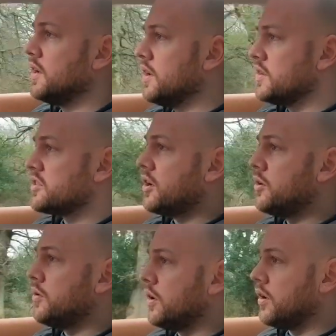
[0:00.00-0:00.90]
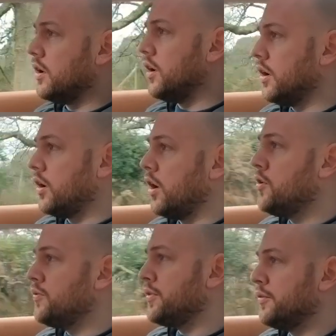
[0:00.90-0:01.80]
So
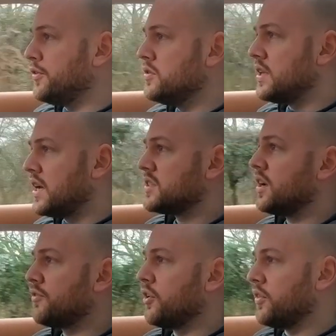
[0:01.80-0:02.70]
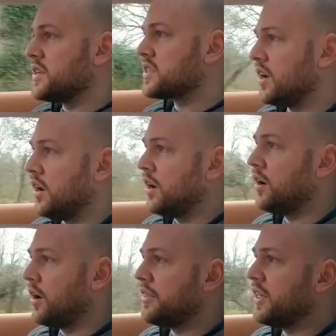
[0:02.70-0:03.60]
over the few days that I've got this car,
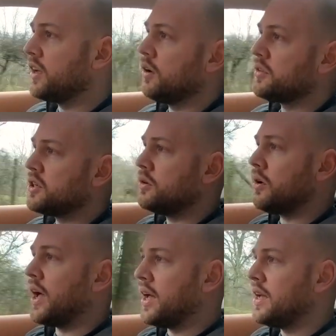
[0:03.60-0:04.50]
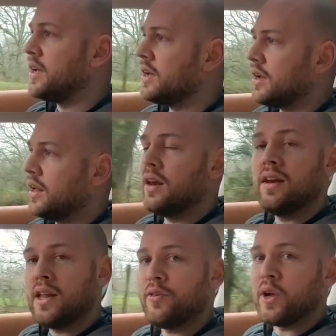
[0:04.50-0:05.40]
I think I'll do a
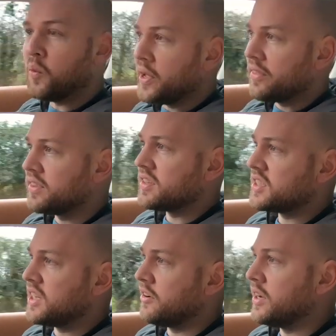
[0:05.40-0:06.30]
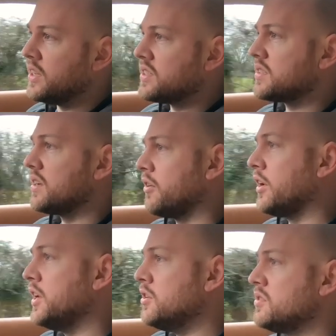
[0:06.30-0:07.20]
living with series. I'm going
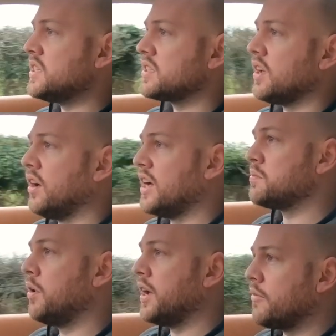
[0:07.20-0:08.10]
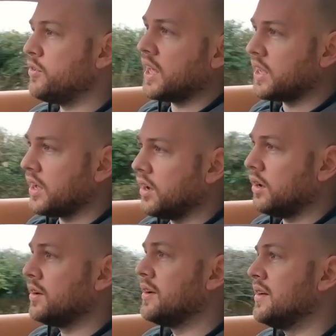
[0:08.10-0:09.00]
to use this car as my everyday car
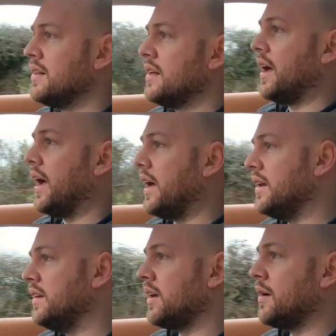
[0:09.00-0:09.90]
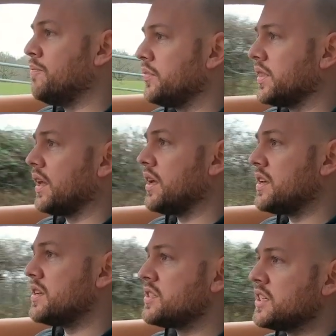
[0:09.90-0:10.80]
and
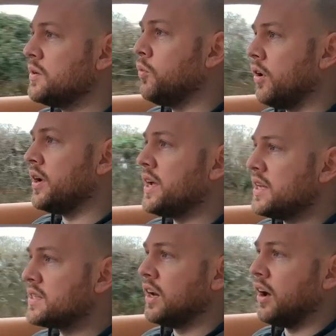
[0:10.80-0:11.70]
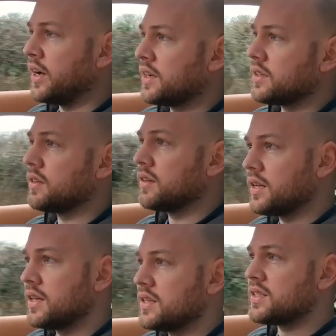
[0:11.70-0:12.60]
see what it is like
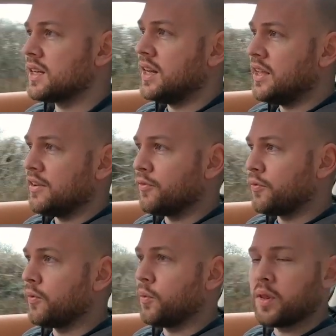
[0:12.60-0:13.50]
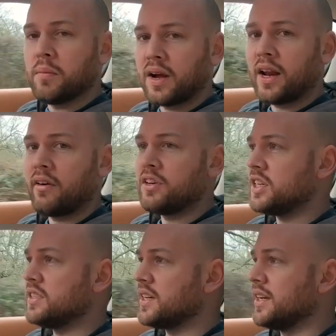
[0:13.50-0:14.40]
to live with a McLaren
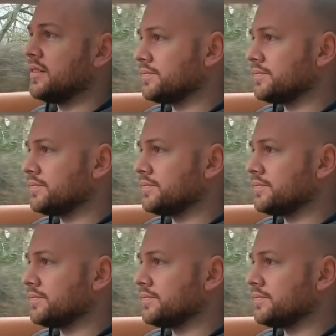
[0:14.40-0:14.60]
GT.